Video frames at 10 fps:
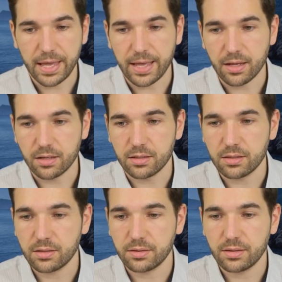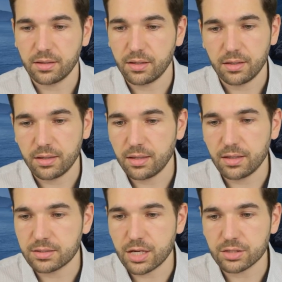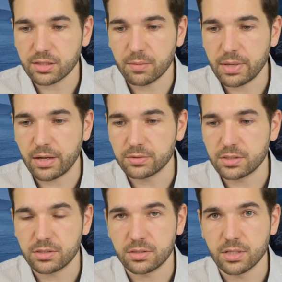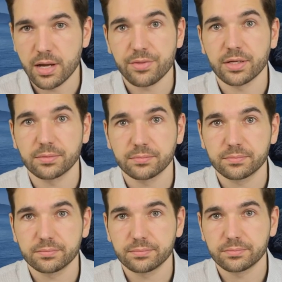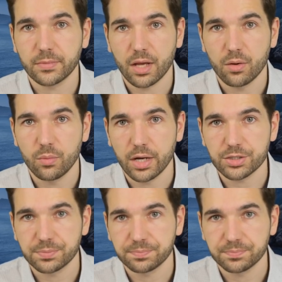and it essentially amounts to nothing. Watch.